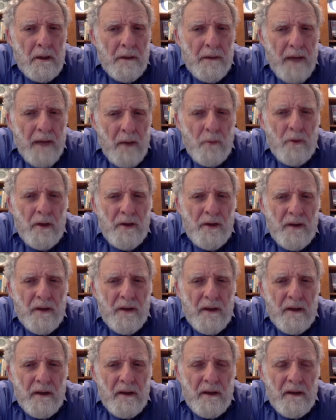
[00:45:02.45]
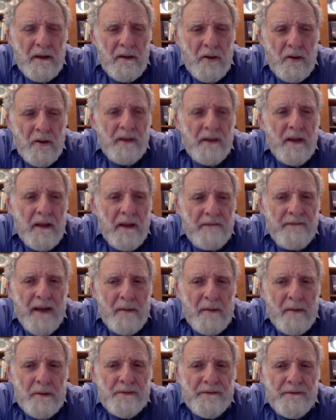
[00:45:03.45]
They were in, couldn't see their
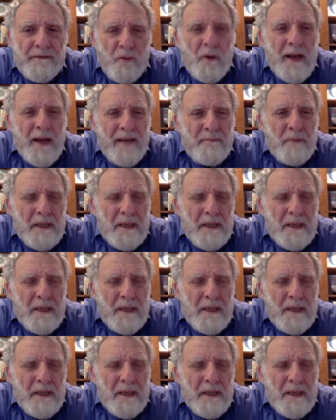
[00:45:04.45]
families for four and a half